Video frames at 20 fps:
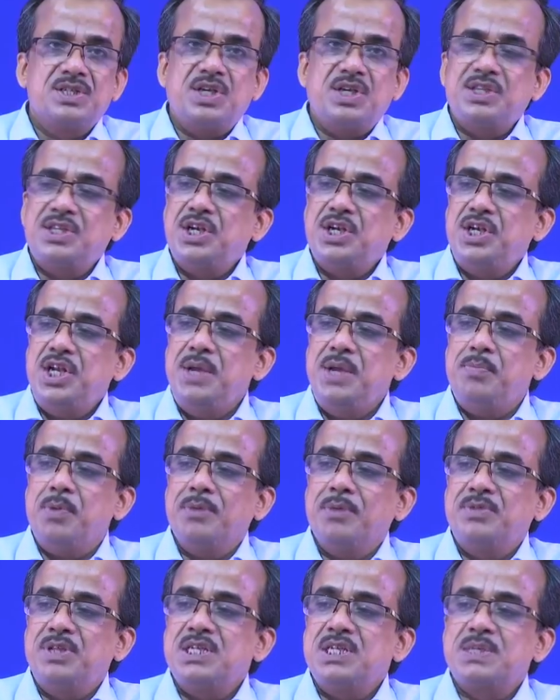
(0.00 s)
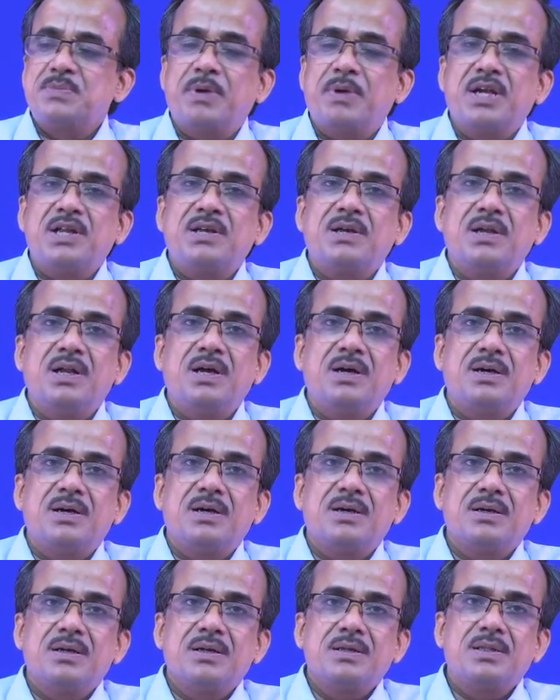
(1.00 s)
say the tip of this
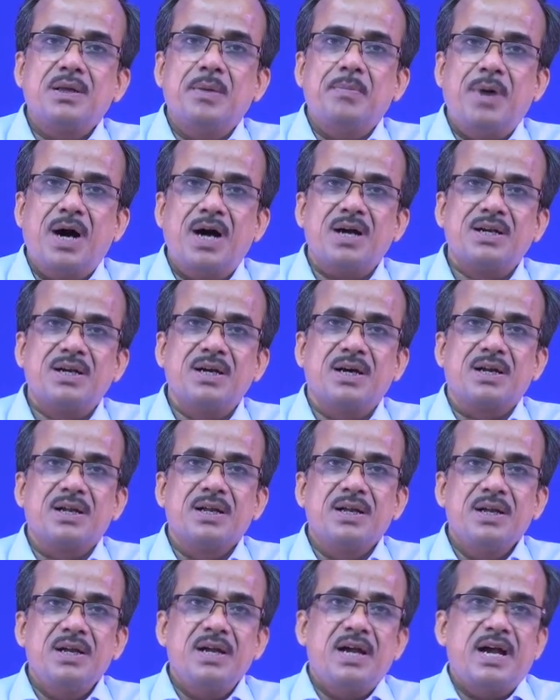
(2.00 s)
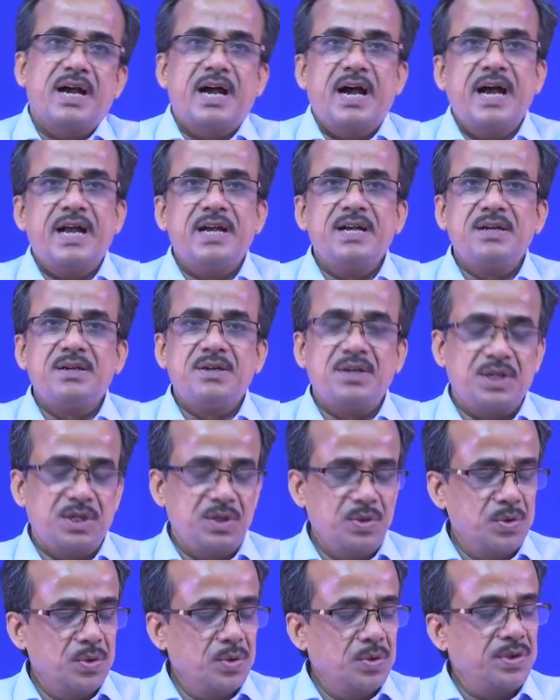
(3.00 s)
particular the marker and
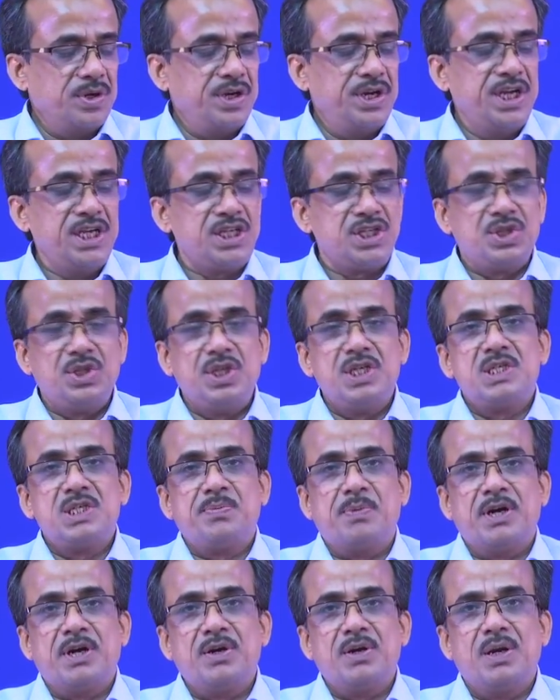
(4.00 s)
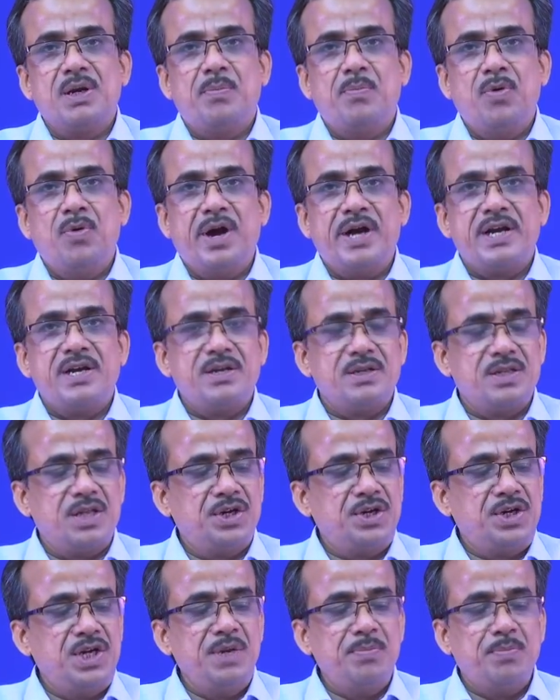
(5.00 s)
you reach this particular point
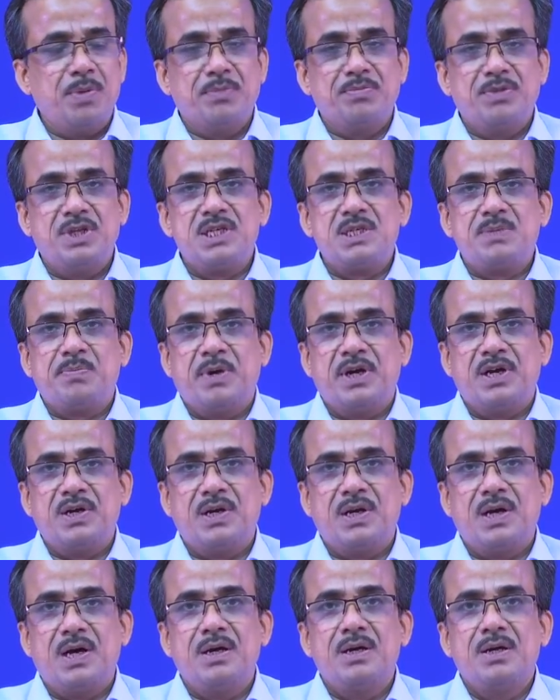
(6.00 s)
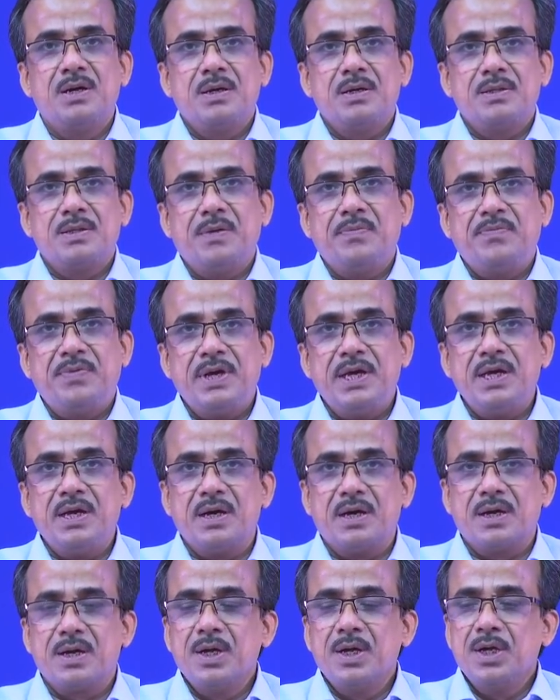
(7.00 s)
the tip of this particular the
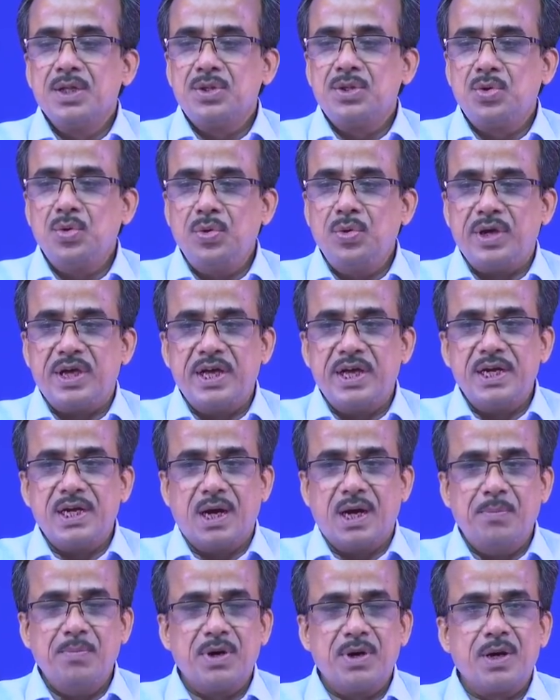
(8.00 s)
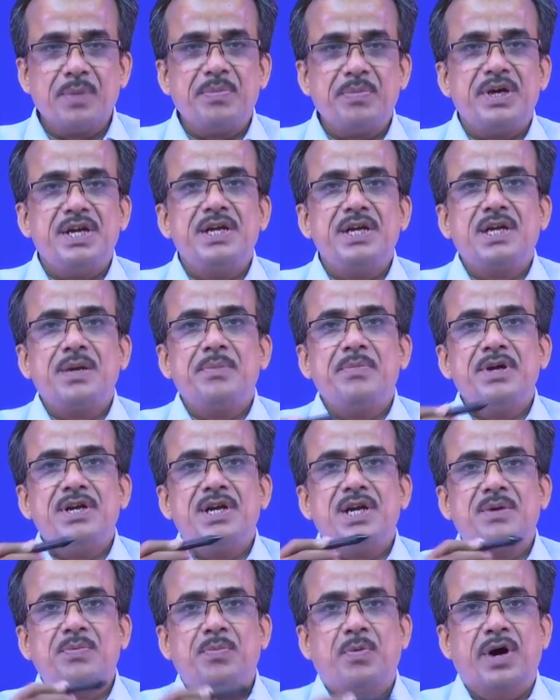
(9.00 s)
finger through a number of
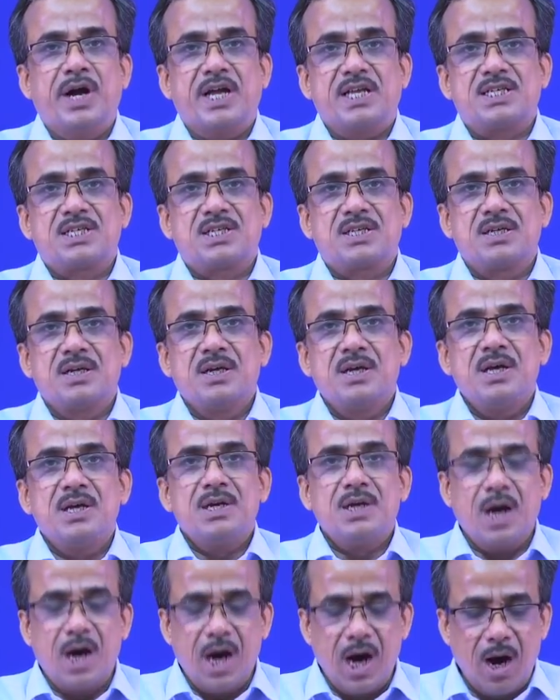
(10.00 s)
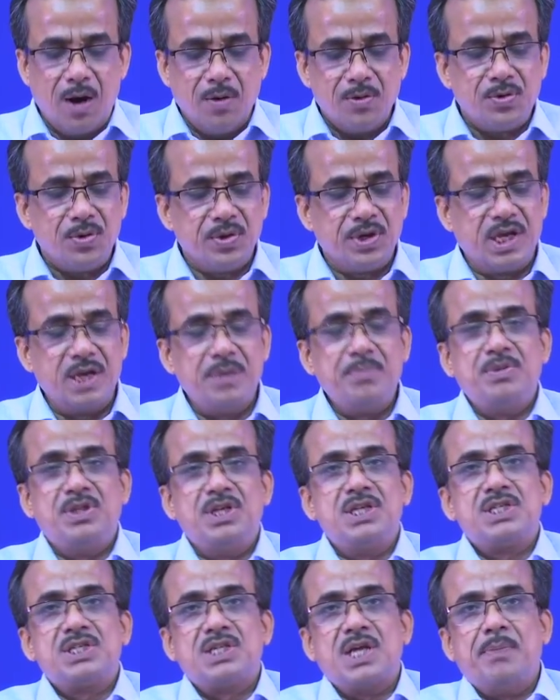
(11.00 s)
intermediate points. Now, how to give
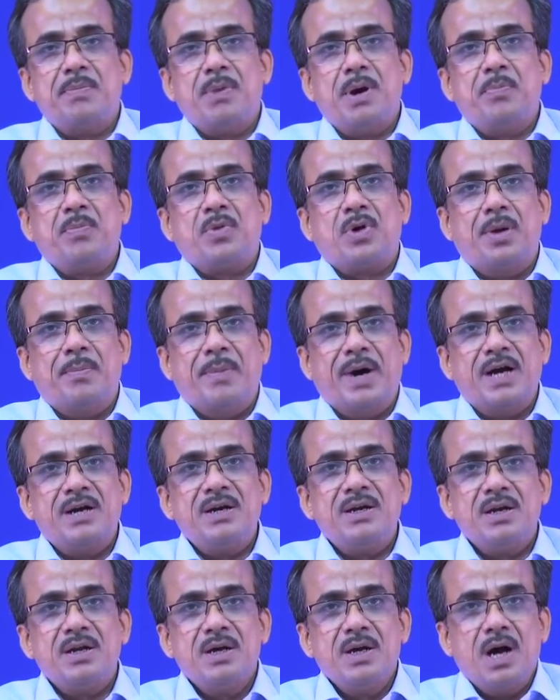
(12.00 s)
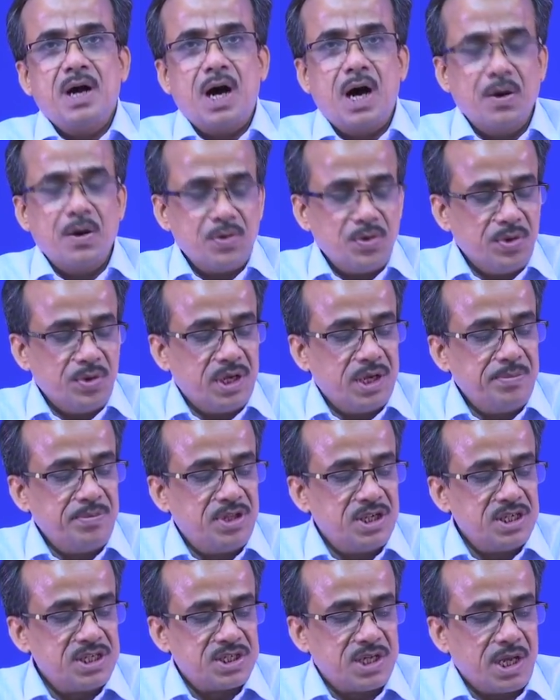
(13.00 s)
this type of command? how to
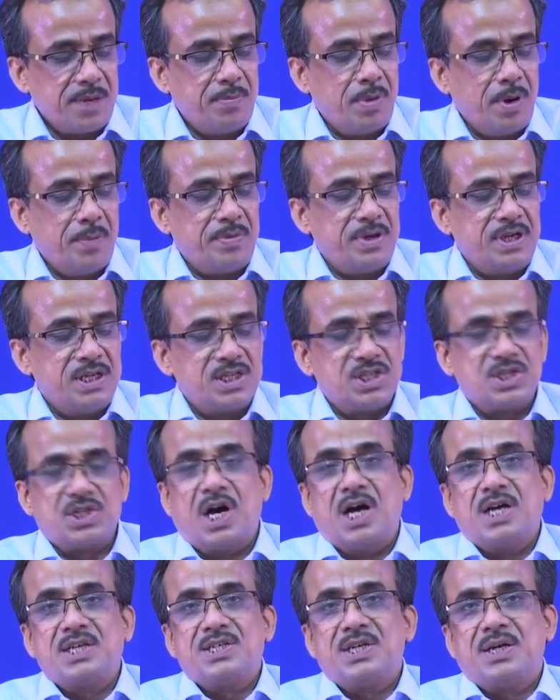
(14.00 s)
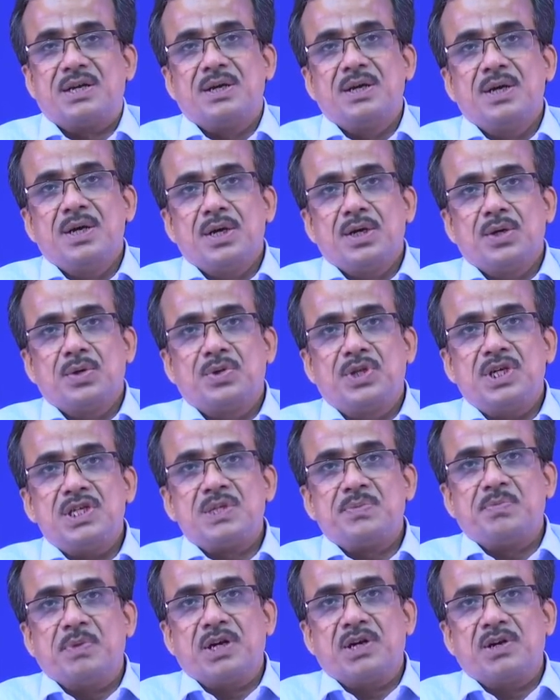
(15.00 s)
give this type of instruction to
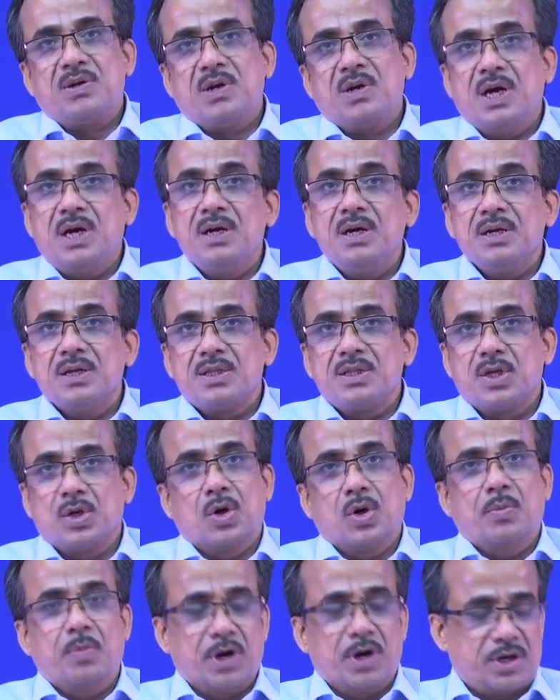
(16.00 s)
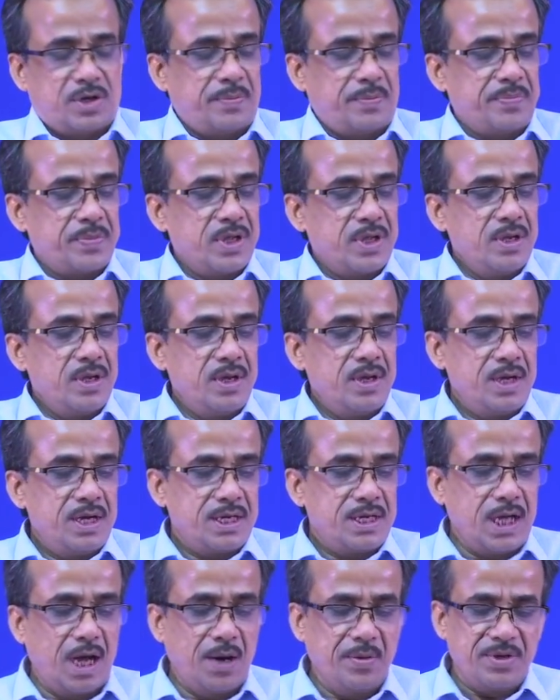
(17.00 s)
this particular the robot.
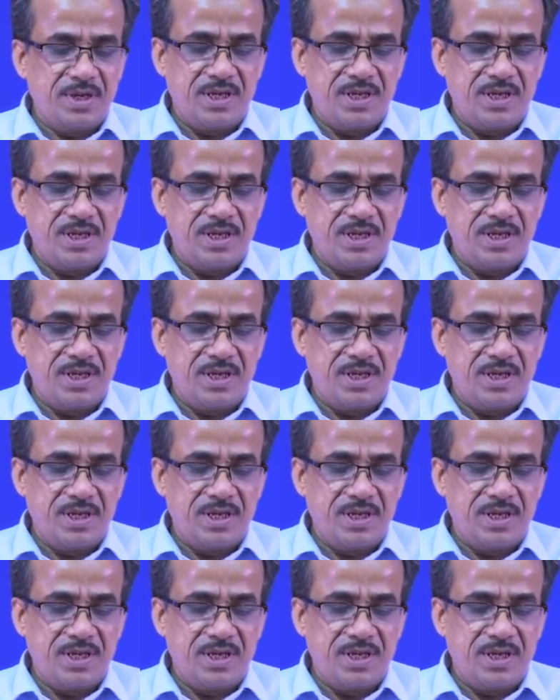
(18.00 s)
Now,